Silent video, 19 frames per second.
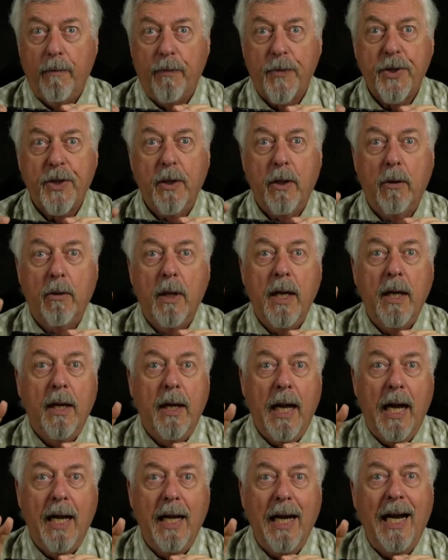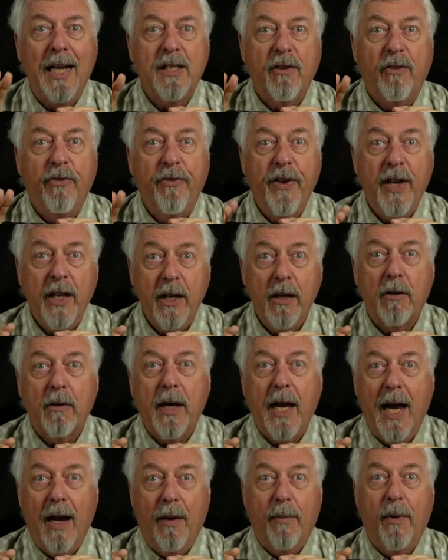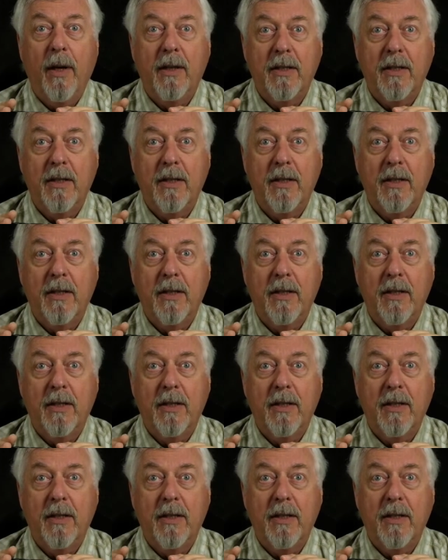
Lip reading: So as a video camera,